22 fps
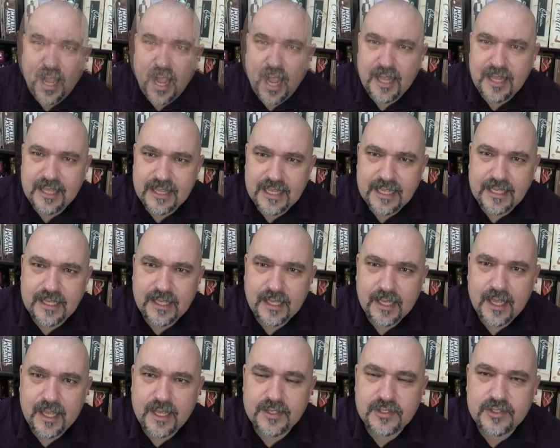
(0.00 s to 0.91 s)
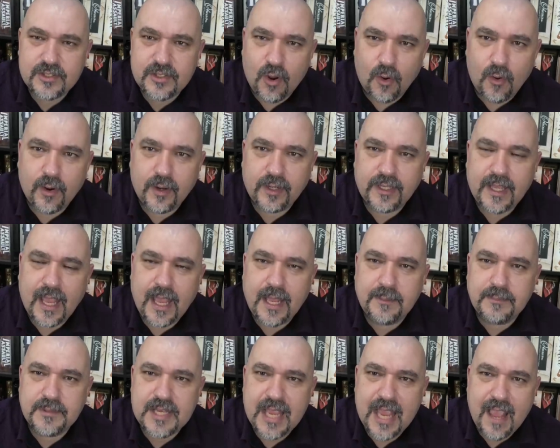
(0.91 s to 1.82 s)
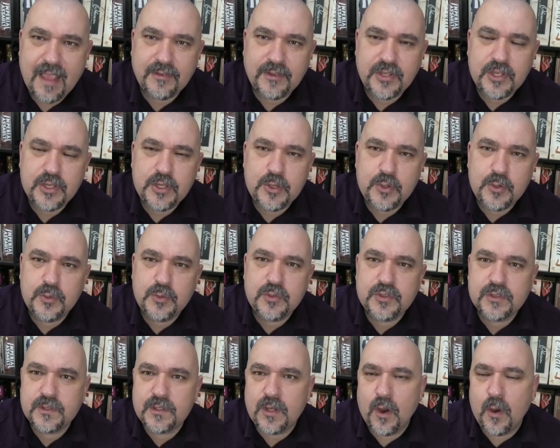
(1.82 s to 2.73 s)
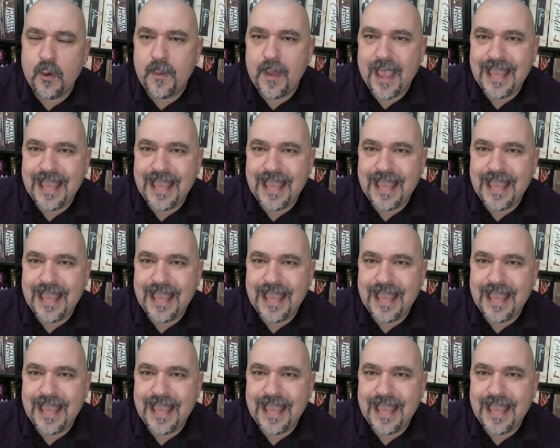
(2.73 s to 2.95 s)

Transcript: I think historic games have a huge scope